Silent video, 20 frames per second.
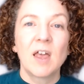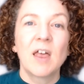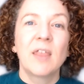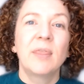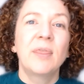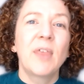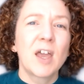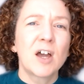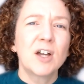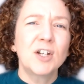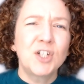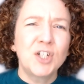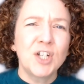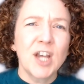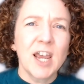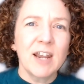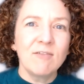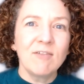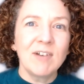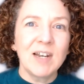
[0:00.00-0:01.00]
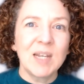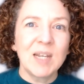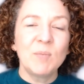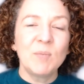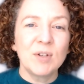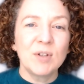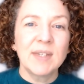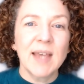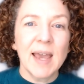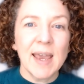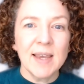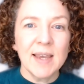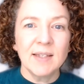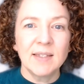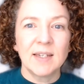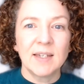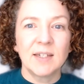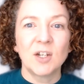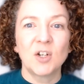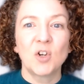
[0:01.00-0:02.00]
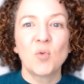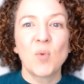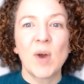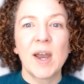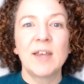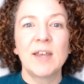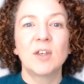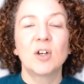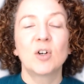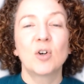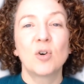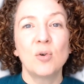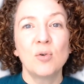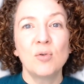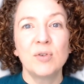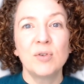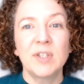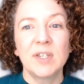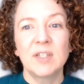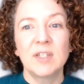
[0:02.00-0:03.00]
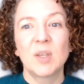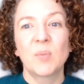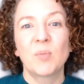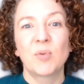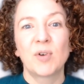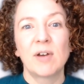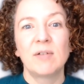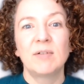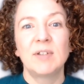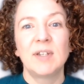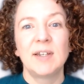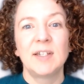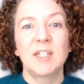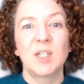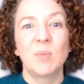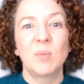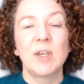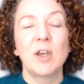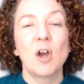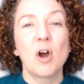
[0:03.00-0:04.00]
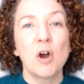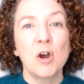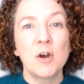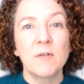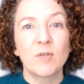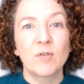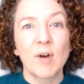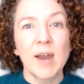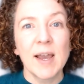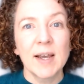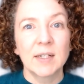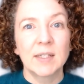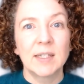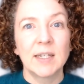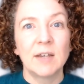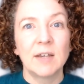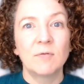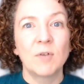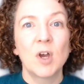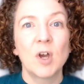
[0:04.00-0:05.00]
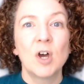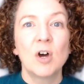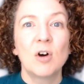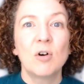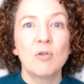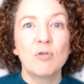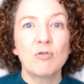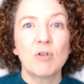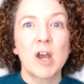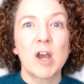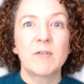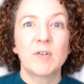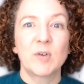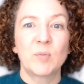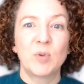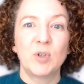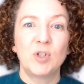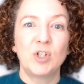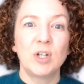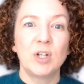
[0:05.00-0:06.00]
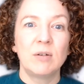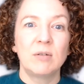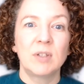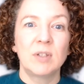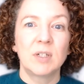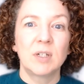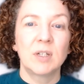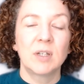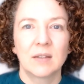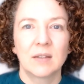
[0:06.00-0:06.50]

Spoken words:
They are generally mutated in a way that causes the protein to be overactive or overproduced.